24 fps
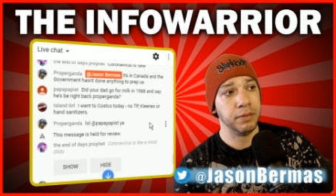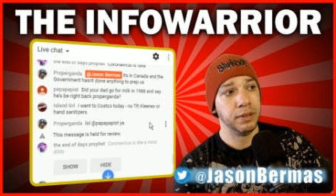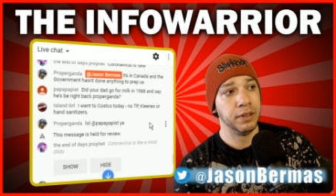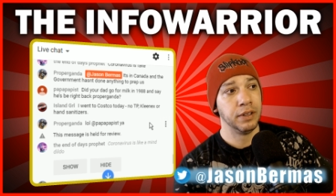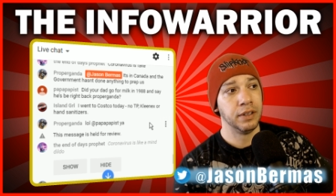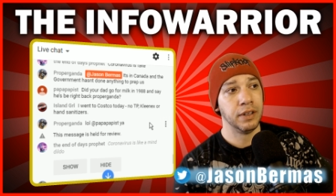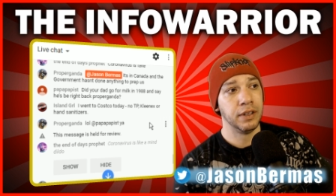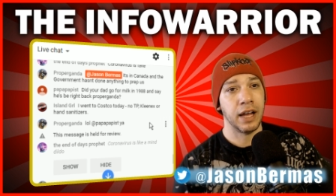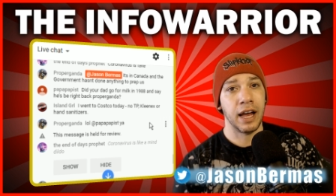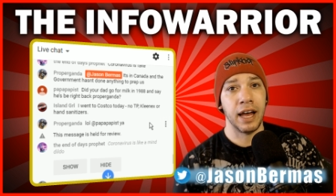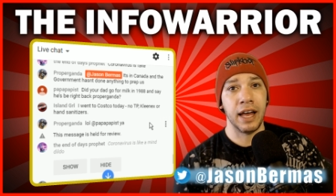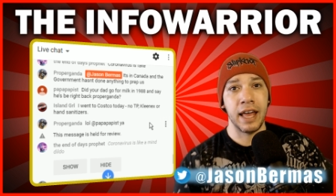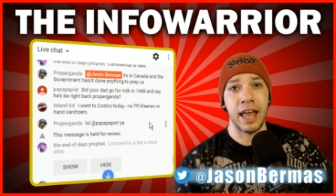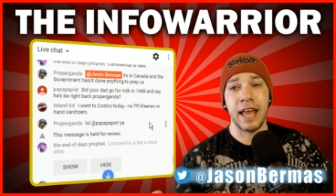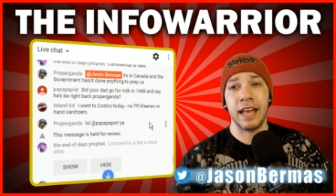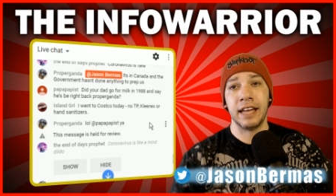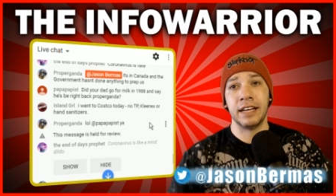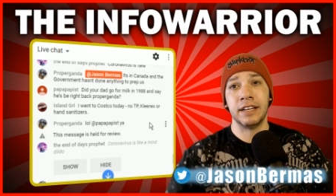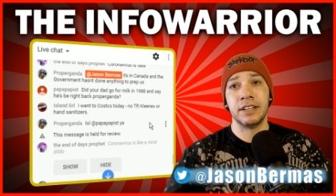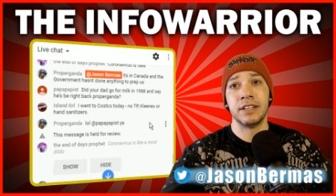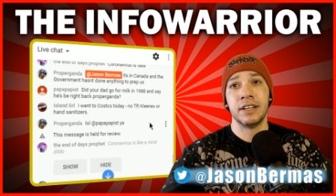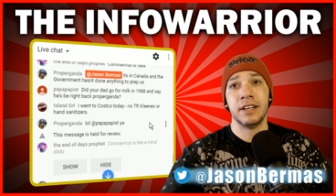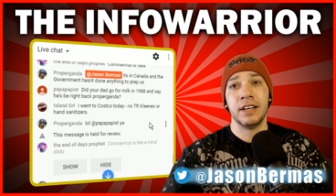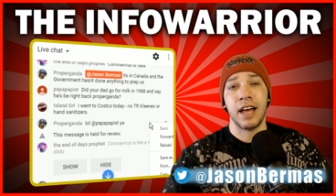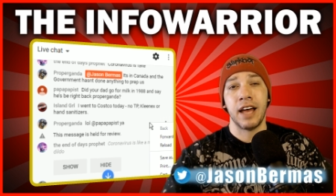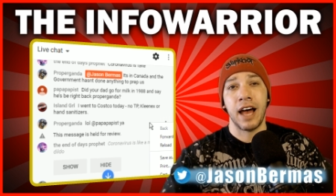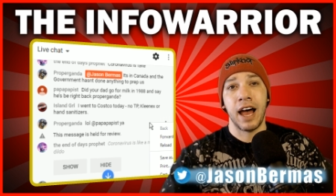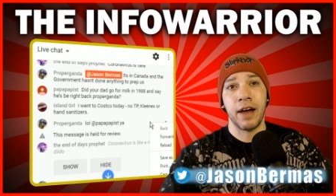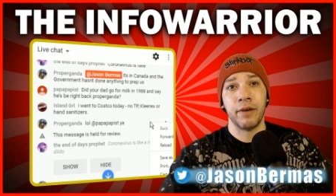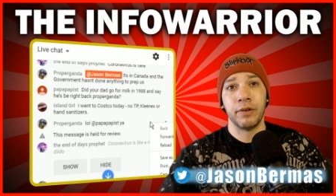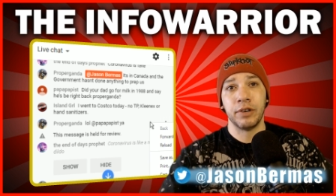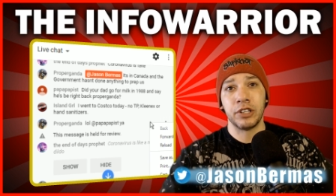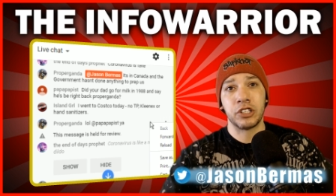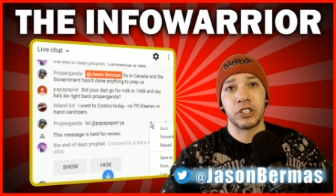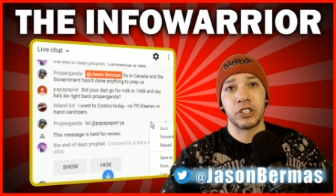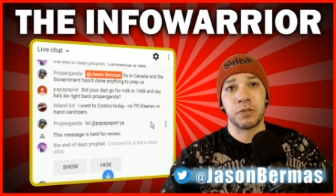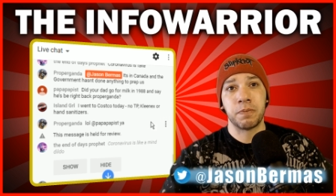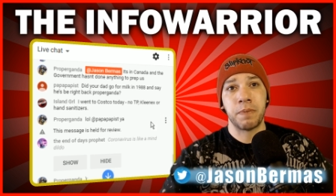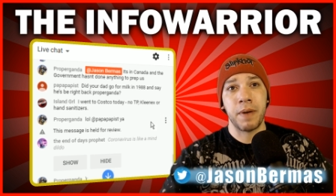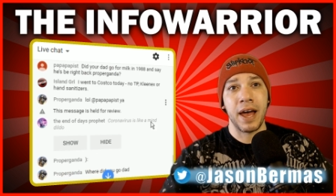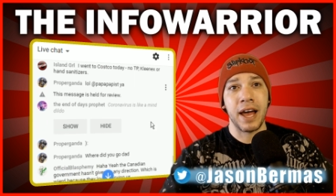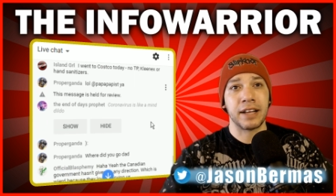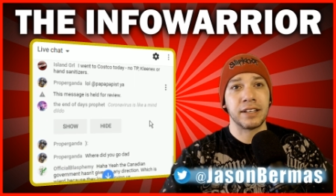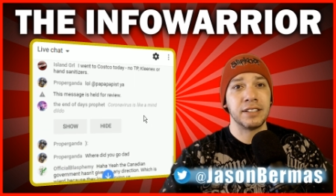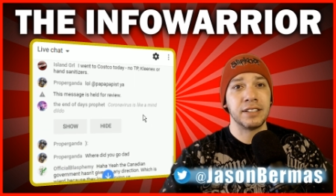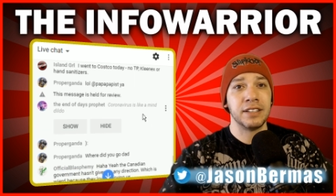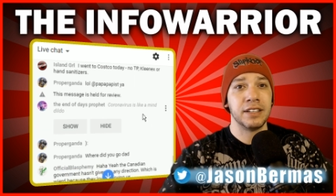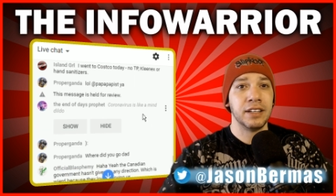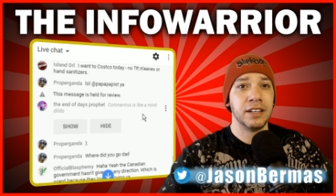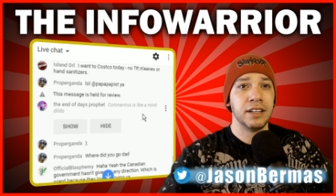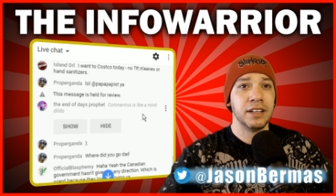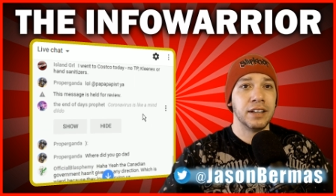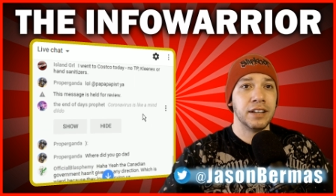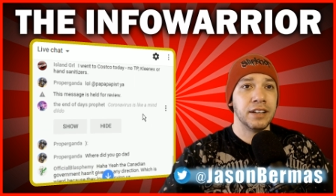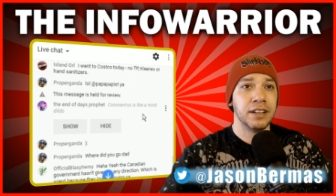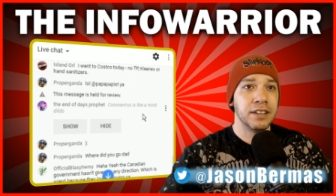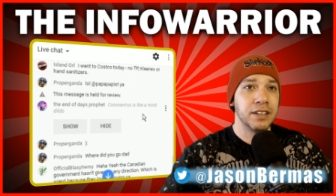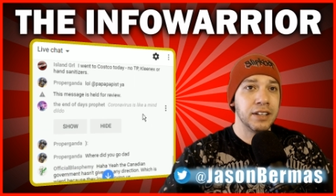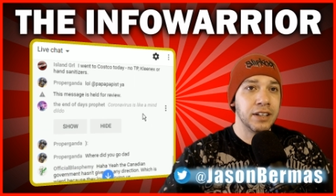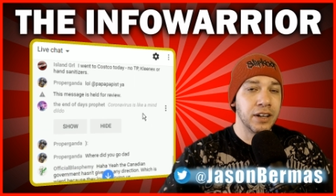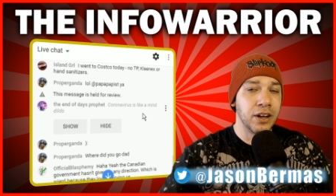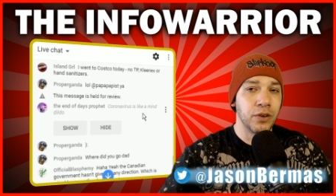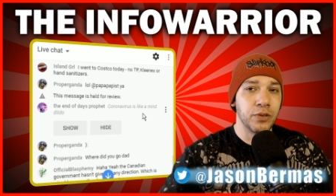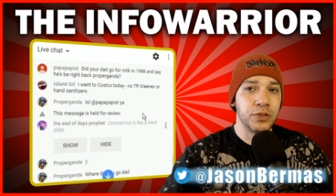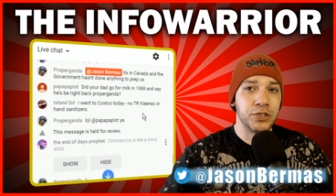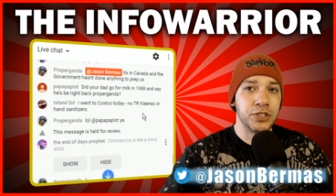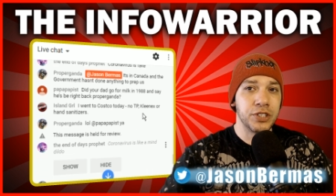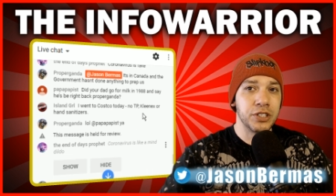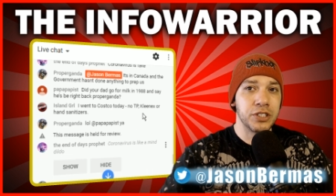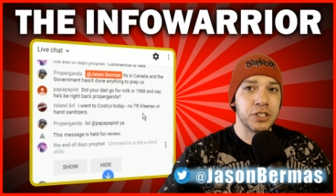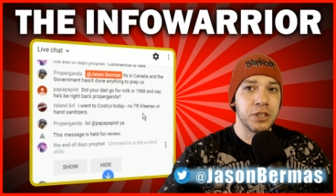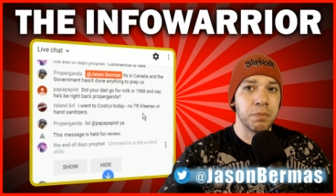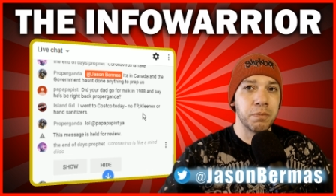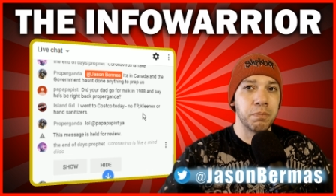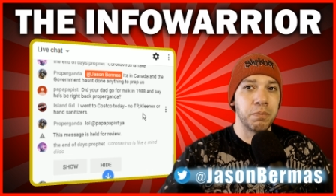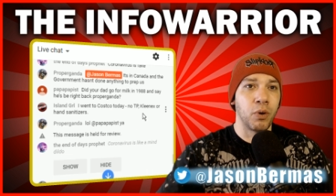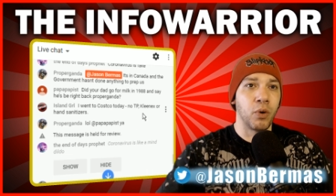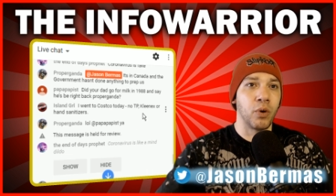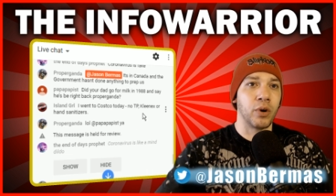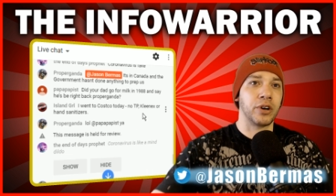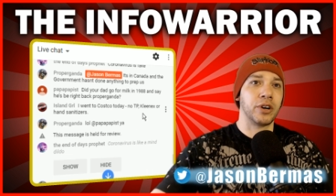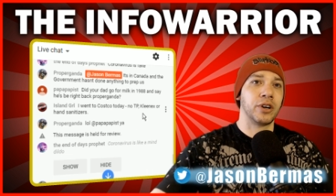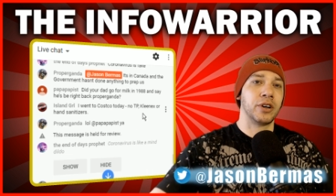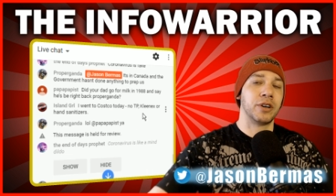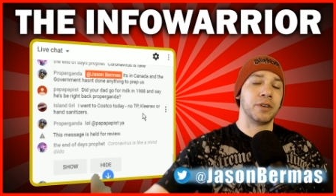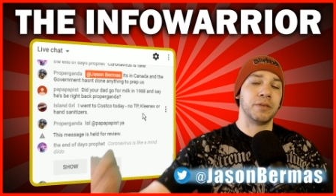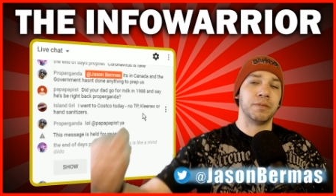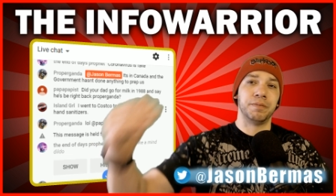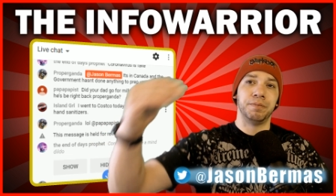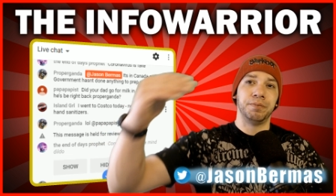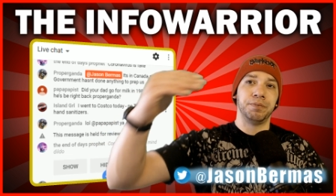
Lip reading: And I would expect, since the border,